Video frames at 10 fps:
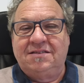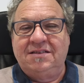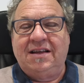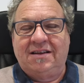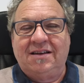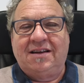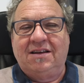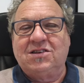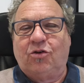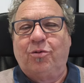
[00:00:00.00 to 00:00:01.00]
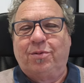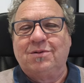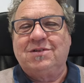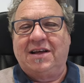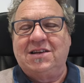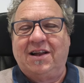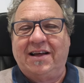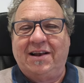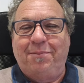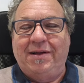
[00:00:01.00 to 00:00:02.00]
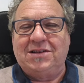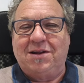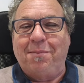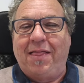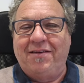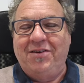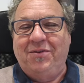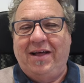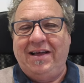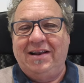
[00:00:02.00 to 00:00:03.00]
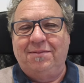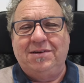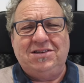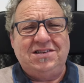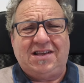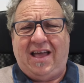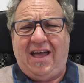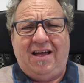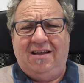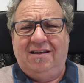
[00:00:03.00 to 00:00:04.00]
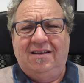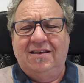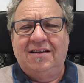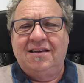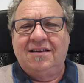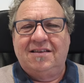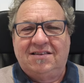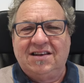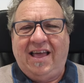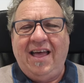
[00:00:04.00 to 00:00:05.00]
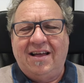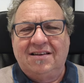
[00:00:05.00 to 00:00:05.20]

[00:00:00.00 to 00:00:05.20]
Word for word: Yeah, I know it's horrible saying like and a bitch and a mother and all that, you know, but she's a cow. The cow.